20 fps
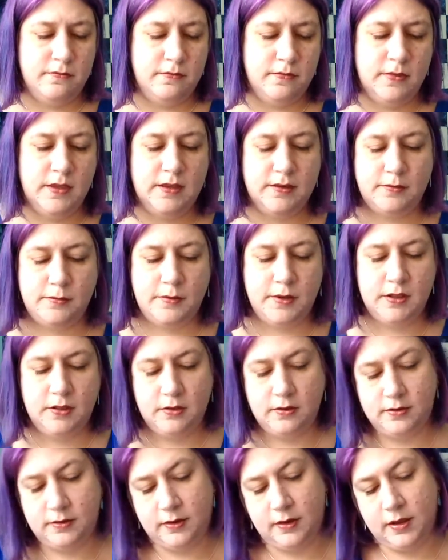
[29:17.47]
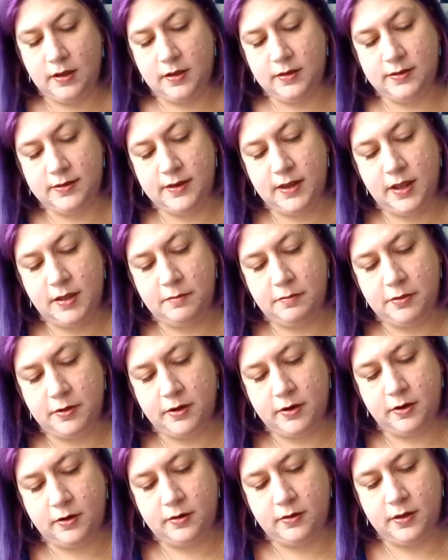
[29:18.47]
This one looks like a
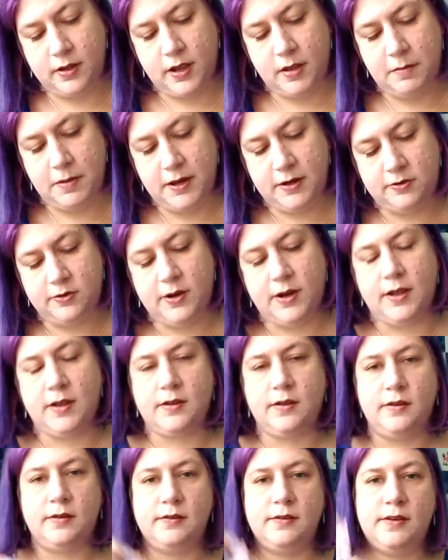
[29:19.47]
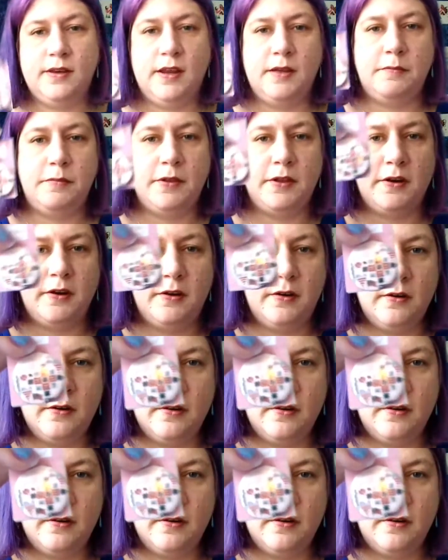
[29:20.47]
sampler, like a patriotic sampler.